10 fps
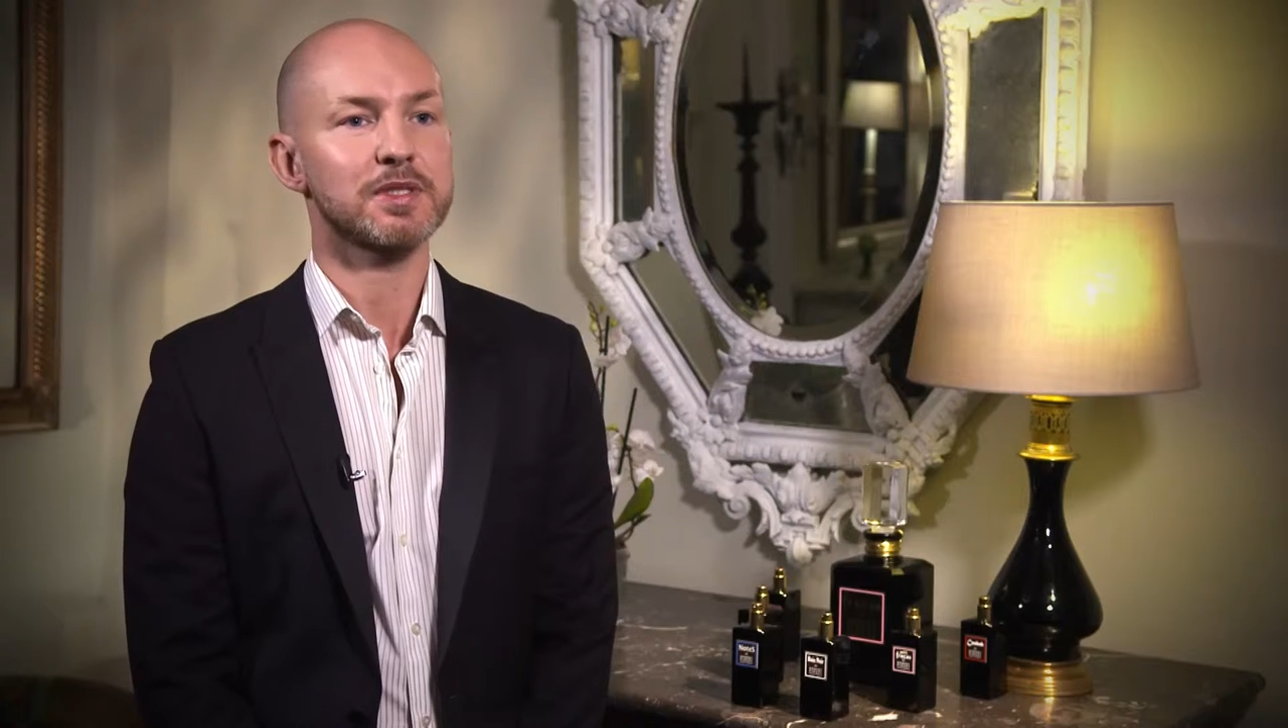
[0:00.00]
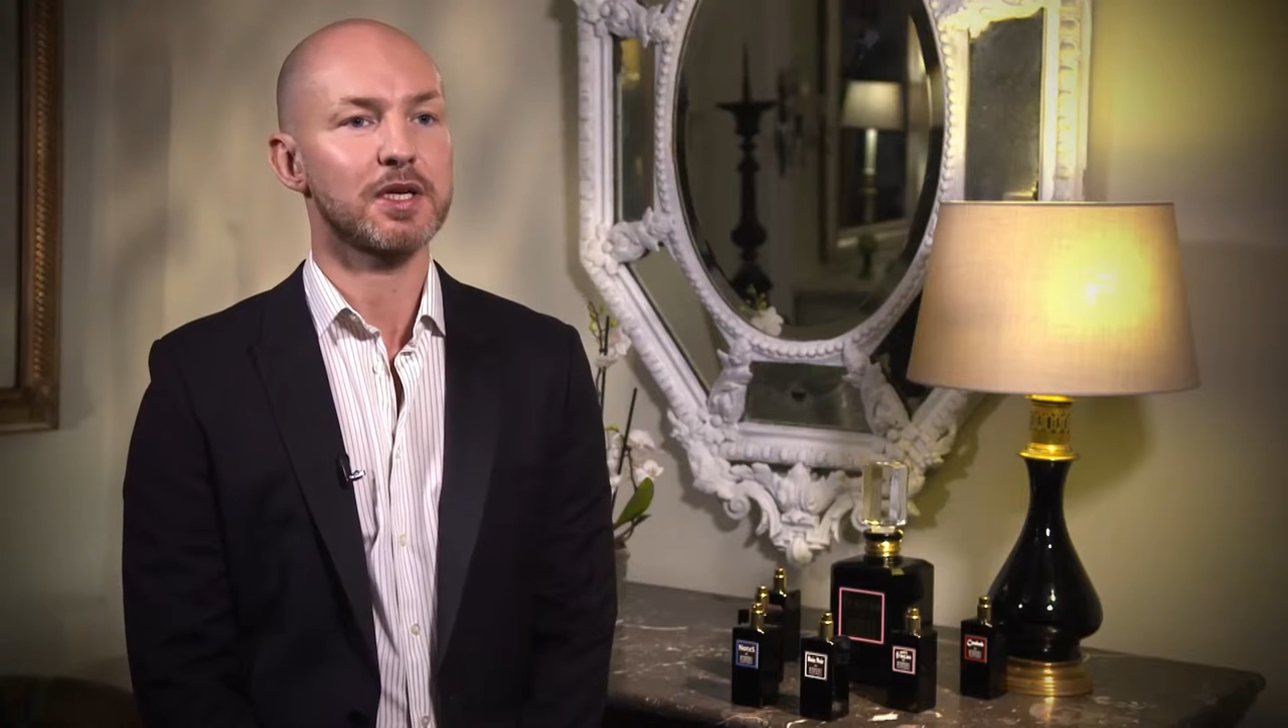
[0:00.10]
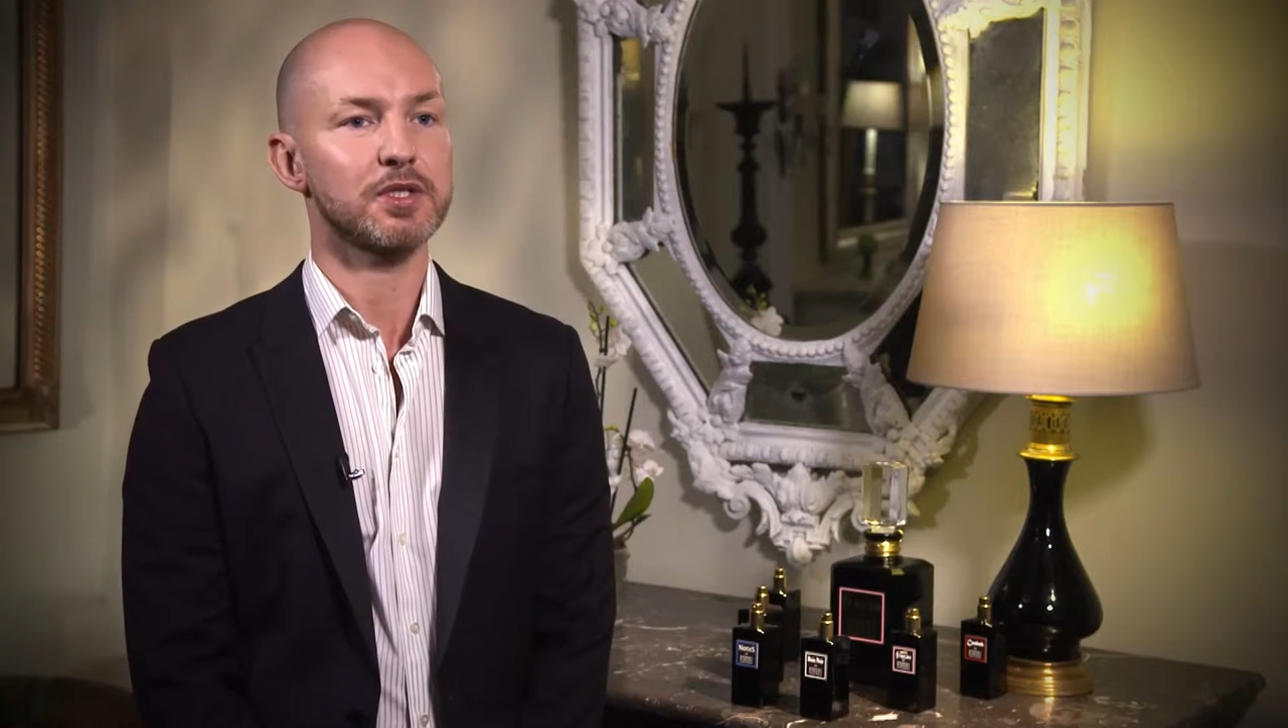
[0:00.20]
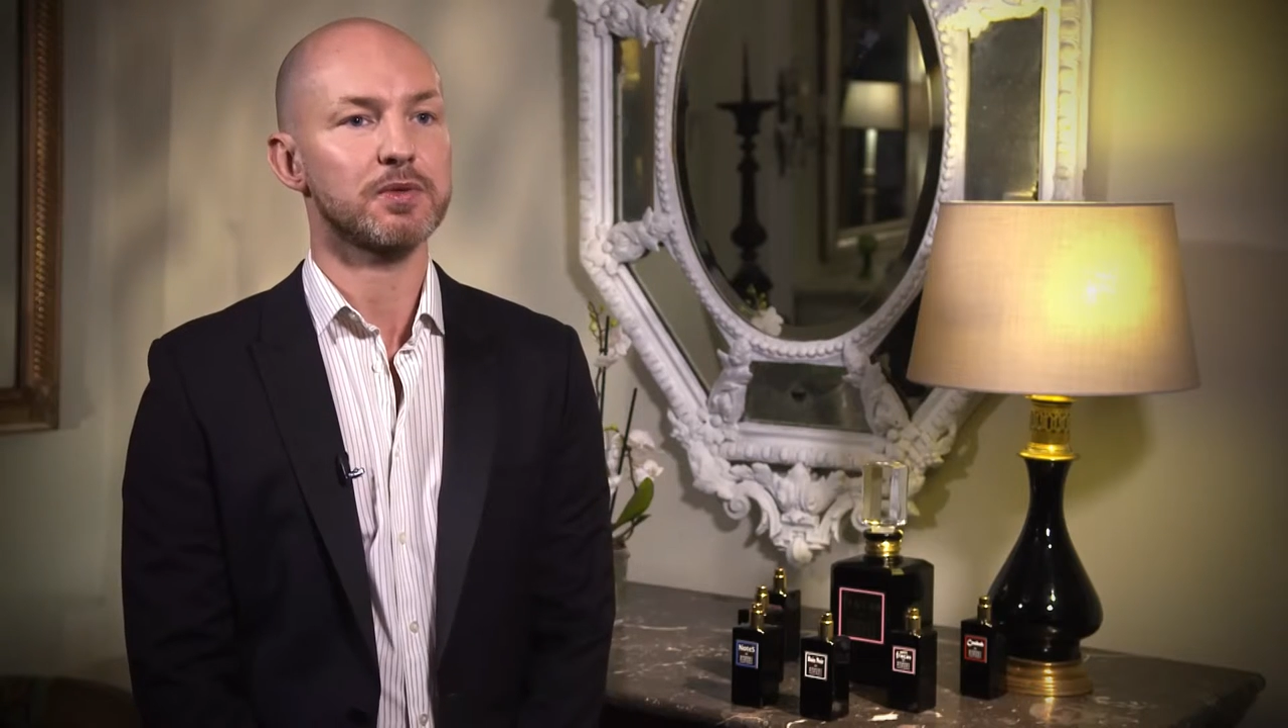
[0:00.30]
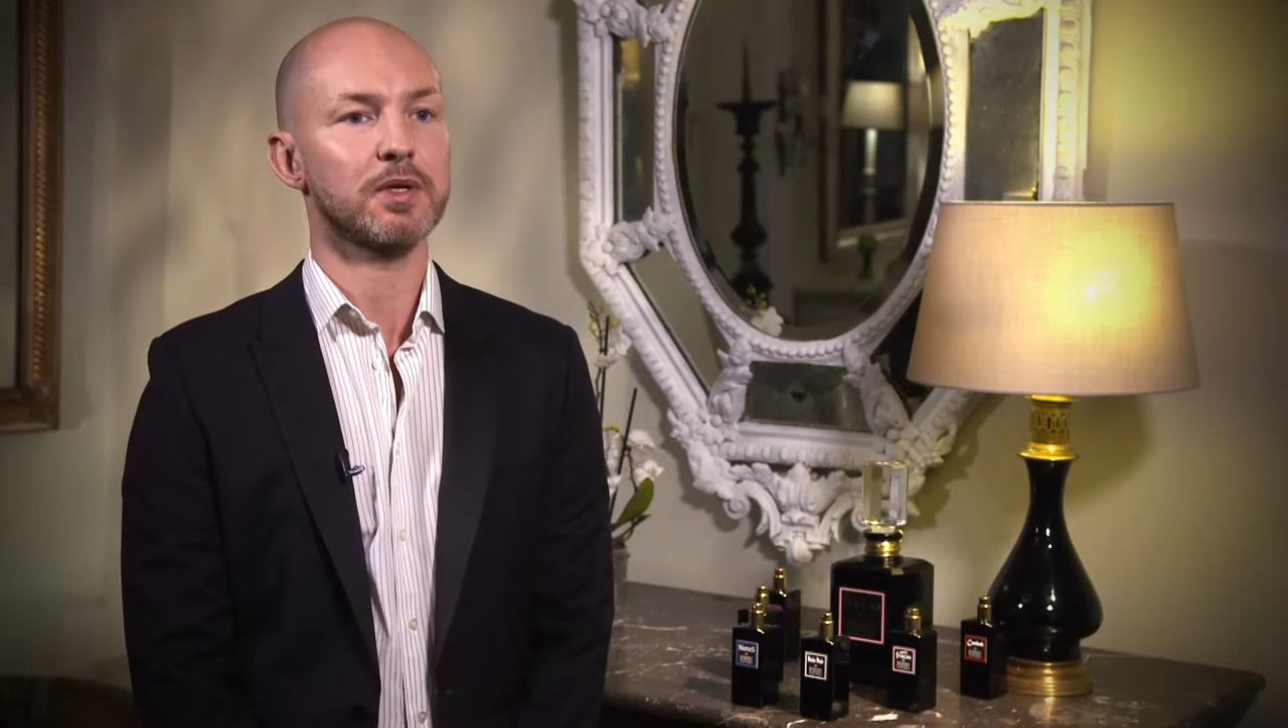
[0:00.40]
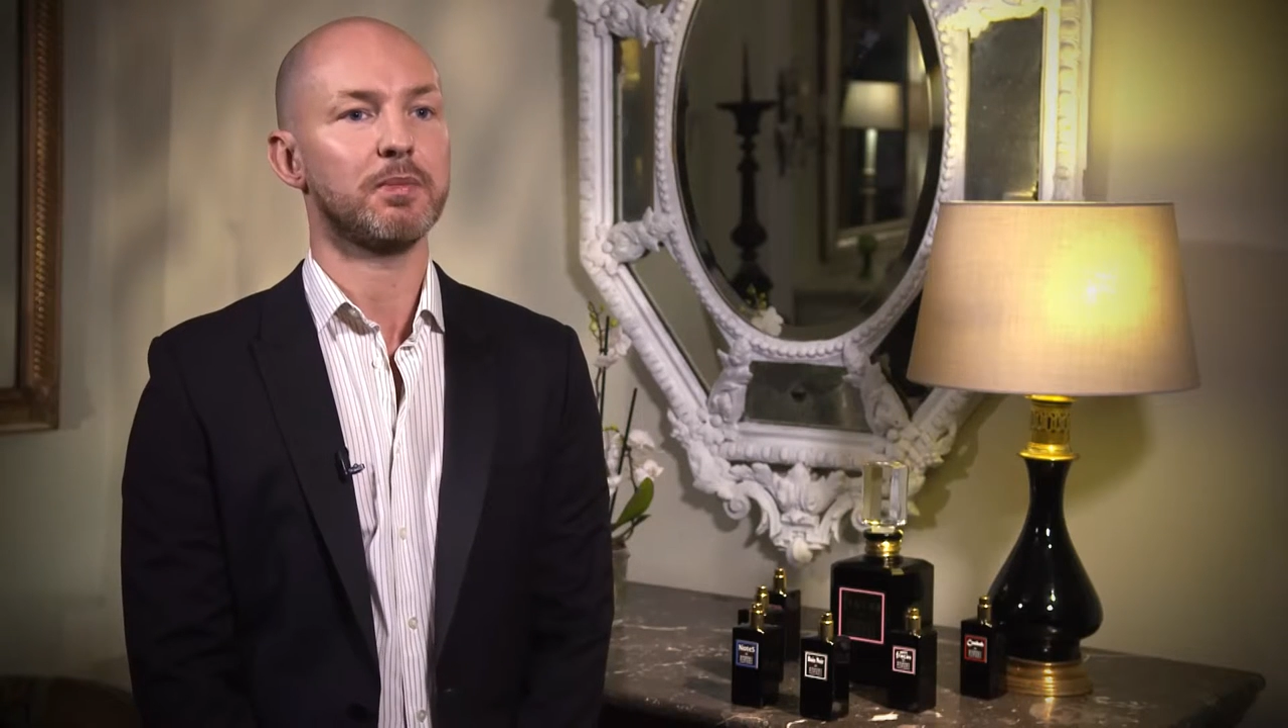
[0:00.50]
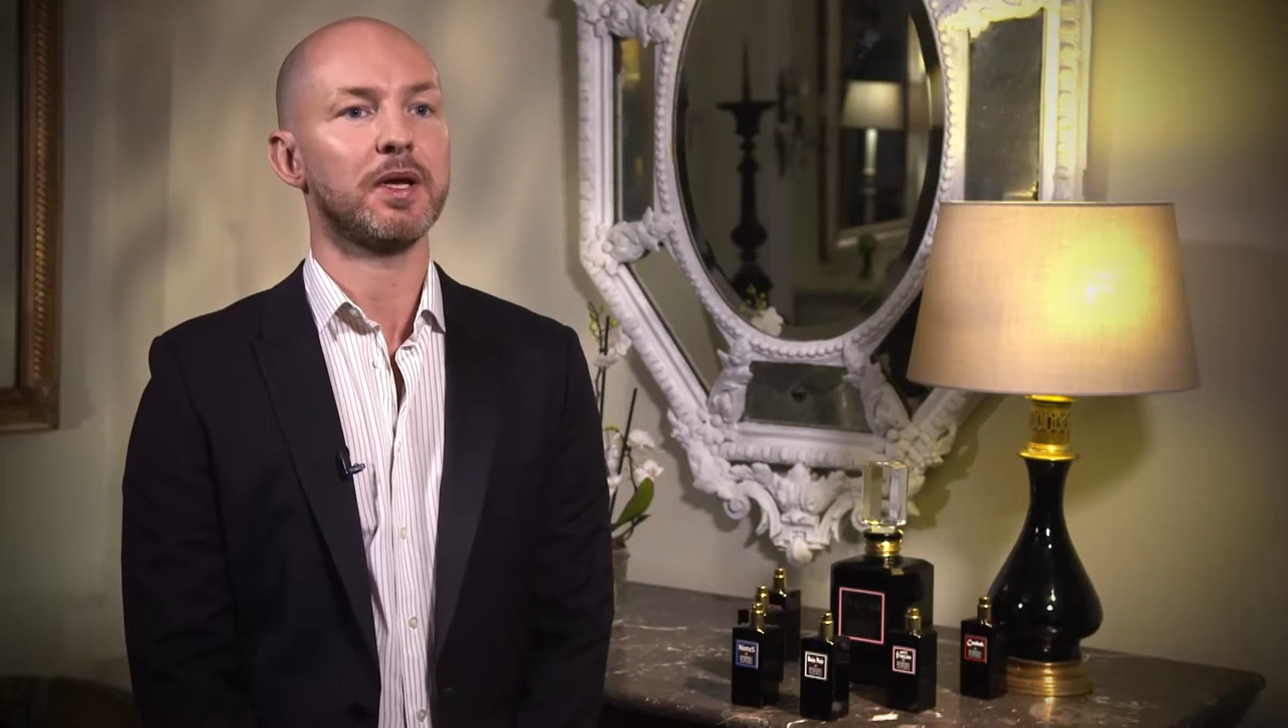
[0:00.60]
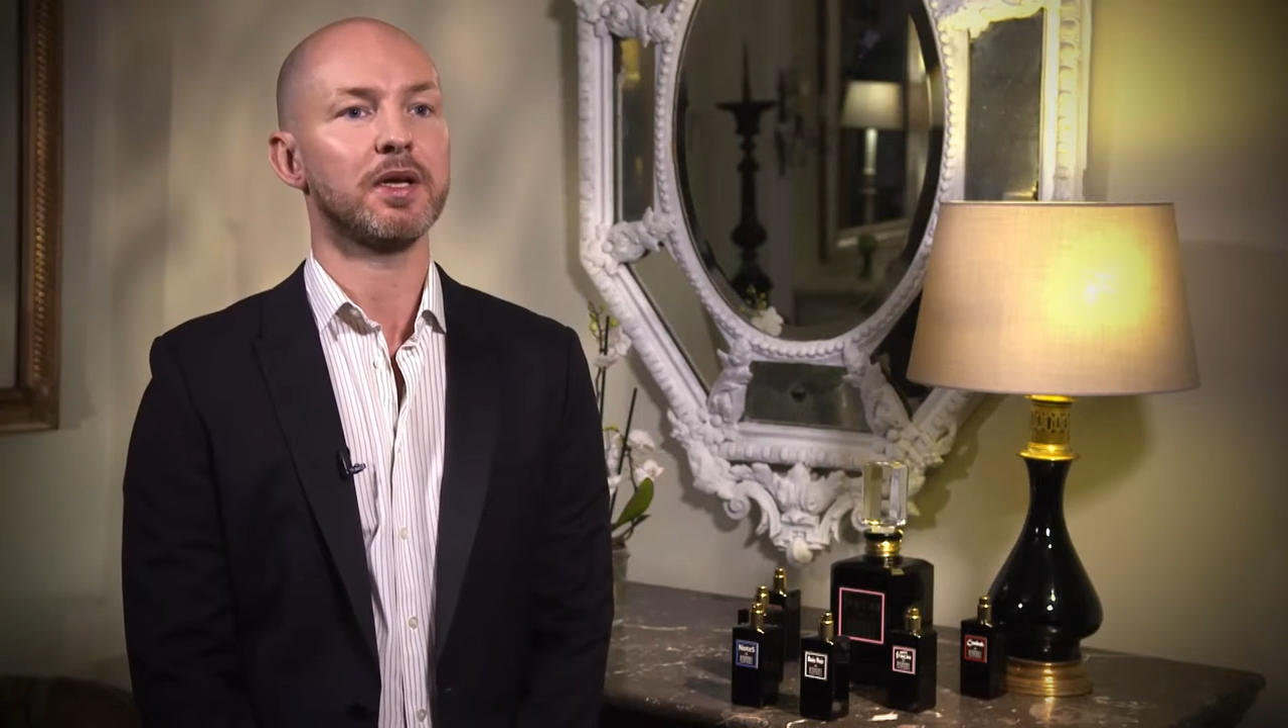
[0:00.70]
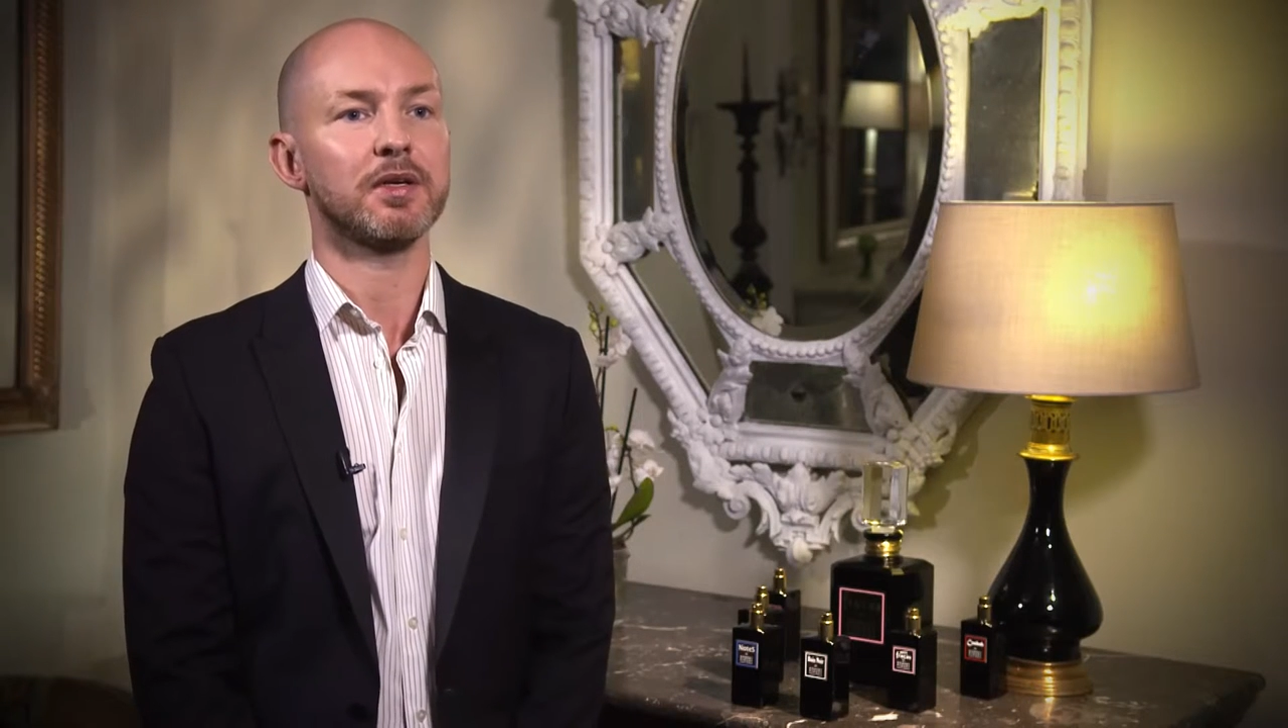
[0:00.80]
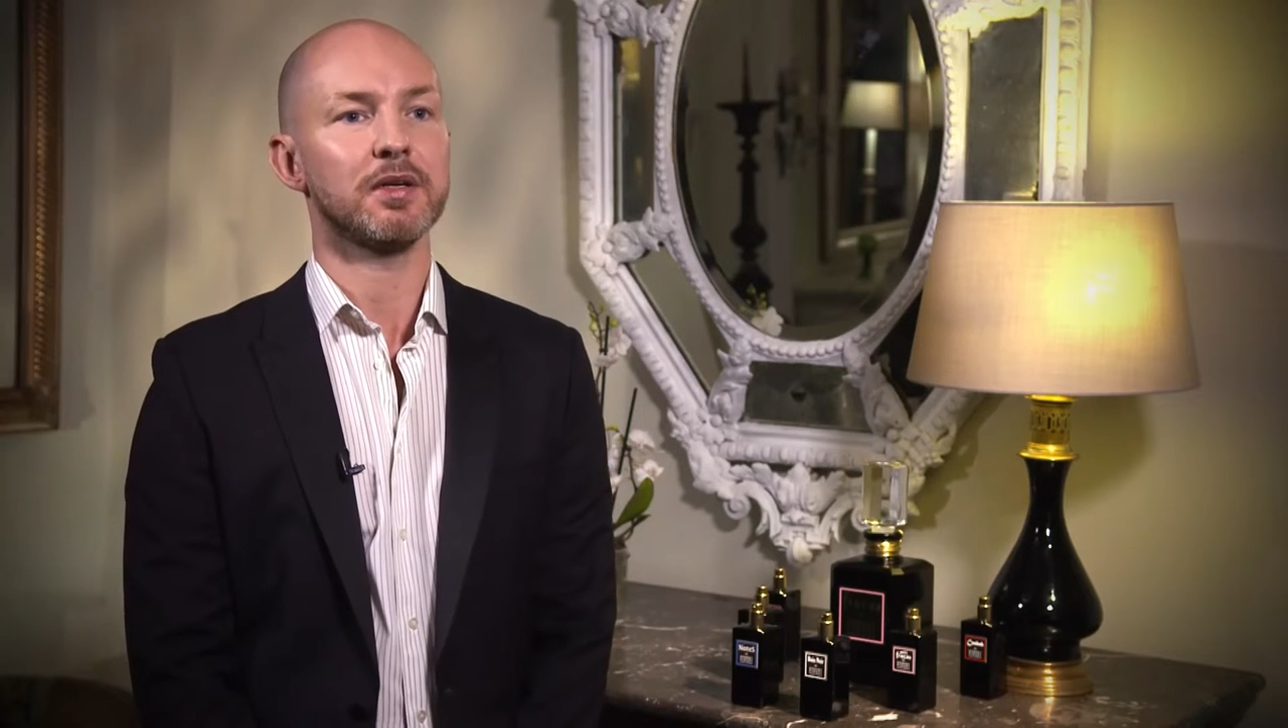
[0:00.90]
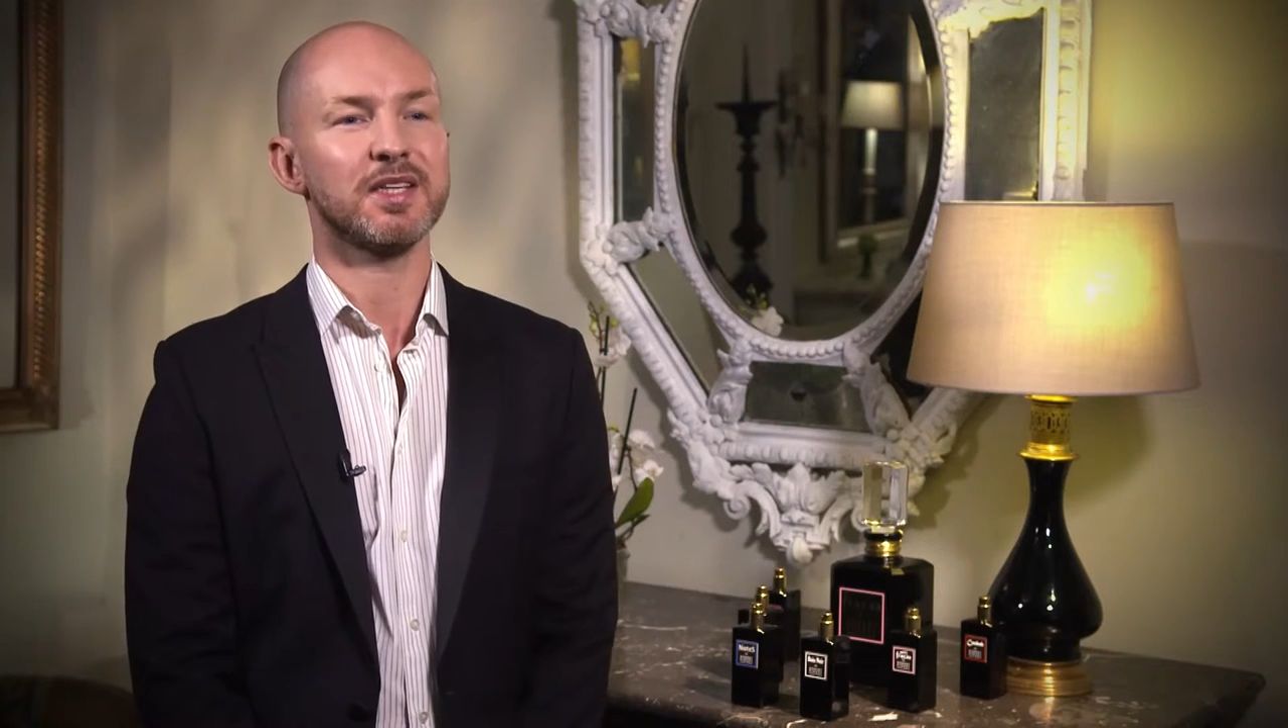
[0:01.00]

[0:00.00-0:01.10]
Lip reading: sensual appeal.